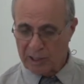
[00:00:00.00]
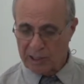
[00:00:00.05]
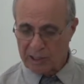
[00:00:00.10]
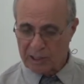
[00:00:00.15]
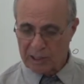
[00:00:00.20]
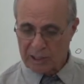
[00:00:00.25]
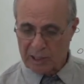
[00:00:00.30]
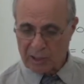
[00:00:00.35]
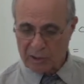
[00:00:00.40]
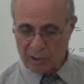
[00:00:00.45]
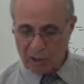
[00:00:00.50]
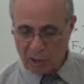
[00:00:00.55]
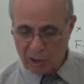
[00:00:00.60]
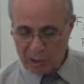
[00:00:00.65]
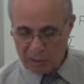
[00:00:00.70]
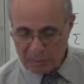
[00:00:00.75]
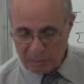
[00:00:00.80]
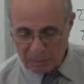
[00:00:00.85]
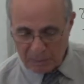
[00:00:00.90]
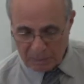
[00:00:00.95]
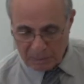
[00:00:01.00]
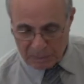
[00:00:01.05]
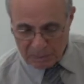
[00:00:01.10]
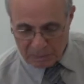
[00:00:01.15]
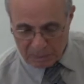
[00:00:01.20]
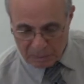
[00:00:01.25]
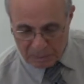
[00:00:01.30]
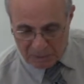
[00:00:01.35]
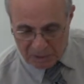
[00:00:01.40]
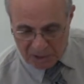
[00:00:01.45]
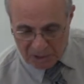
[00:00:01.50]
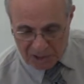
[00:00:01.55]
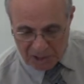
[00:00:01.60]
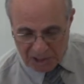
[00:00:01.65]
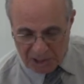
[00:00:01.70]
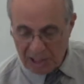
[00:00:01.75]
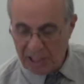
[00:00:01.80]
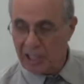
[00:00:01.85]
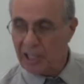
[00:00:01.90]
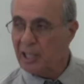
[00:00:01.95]
Is it the rod CE
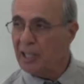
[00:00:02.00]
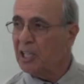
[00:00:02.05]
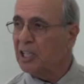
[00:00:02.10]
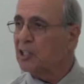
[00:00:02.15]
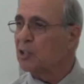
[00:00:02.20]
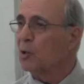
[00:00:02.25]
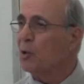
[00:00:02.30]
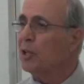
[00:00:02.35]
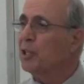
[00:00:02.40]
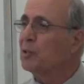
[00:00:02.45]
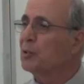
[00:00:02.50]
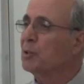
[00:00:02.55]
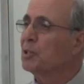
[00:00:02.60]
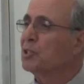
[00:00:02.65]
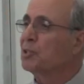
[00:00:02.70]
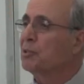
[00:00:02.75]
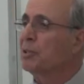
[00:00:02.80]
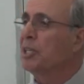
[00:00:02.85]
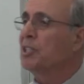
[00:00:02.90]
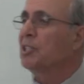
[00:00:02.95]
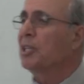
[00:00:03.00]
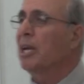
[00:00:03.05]
is going to stretch